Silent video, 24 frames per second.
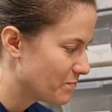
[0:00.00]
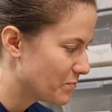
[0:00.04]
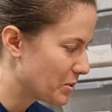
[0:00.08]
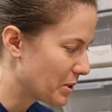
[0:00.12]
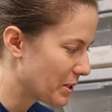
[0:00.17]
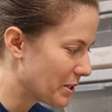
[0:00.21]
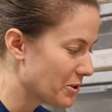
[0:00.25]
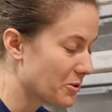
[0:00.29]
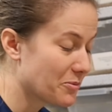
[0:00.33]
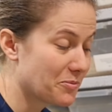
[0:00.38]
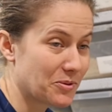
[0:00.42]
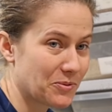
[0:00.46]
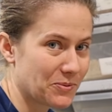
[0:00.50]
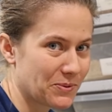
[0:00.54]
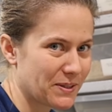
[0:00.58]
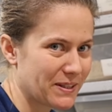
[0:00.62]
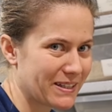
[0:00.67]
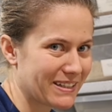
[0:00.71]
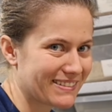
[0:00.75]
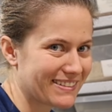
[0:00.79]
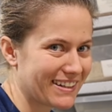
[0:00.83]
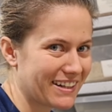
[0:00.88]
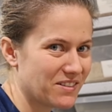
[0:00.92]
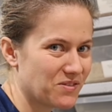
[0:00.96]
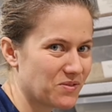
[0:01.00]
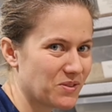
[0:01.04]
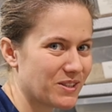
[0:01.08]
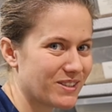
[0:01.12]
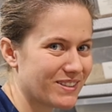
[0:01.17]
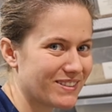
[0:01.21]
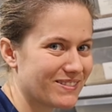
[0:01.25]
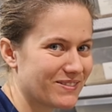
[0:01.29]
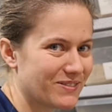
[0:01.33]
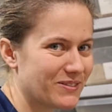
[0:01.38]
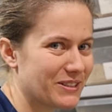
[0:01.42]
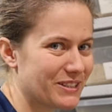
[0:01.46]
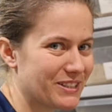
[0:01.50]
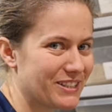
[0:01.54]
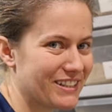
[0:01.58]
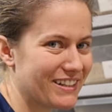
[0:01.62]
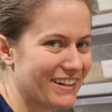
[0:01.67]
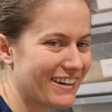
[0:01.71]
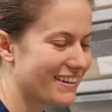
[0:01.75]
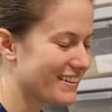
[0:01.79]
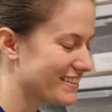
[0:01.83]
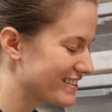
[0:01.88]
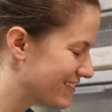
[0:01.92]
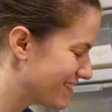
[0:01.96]
but it'll be really exciting when she
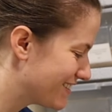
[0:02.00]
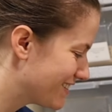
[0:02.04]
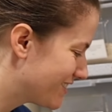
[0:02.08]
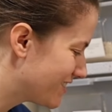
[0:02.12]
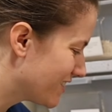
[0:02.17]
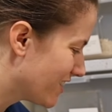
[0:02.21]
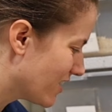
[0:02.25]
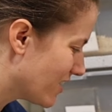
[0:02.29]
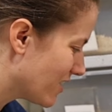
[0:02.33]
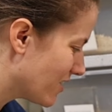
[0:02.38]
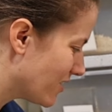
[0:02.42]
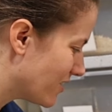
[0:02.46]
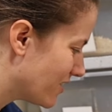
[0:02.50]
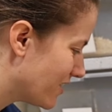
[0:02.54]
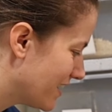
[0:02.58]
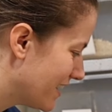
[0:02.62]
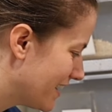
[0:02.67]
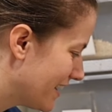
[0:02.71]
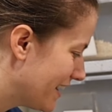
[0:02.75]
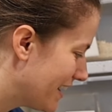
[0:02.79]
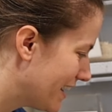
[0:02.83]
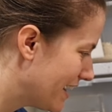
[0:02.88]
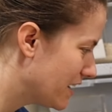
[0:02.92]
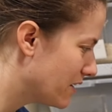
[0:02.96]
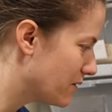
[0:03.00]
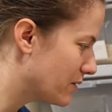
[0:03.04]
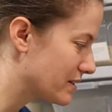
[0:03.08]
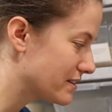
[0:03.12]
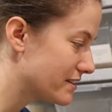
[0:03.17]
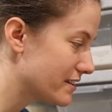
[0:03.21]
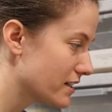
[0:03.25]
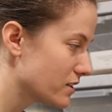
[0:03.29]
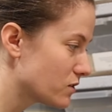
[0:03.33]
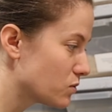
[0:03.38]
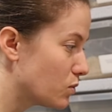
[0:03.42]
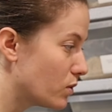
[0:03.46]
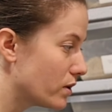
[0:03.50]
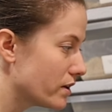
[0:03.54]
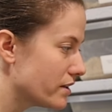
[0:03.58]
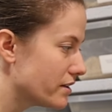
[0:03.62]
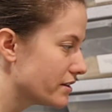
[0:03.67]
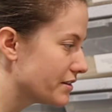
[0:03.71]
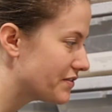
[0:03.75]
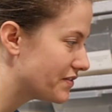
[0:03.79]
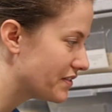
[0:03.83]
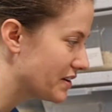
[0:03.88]
does. So anyways, that's one of the